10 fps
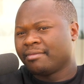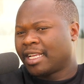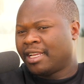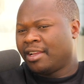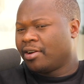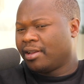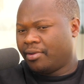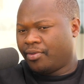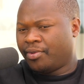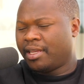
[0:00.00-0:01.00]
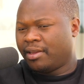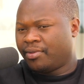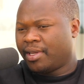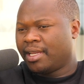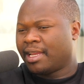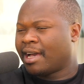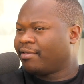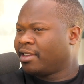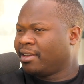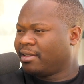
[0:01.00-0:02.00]
Cleo really, really
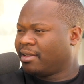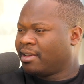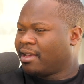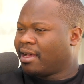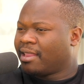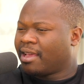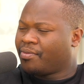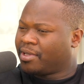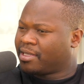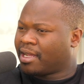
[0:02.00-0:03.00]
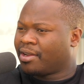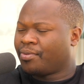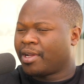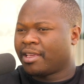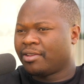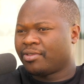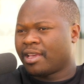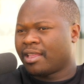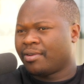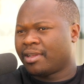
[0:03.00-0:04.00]
loved it. And then we started working
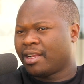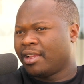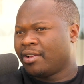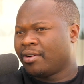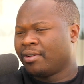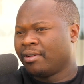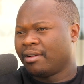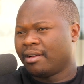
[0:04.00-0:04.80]
together with Cleo.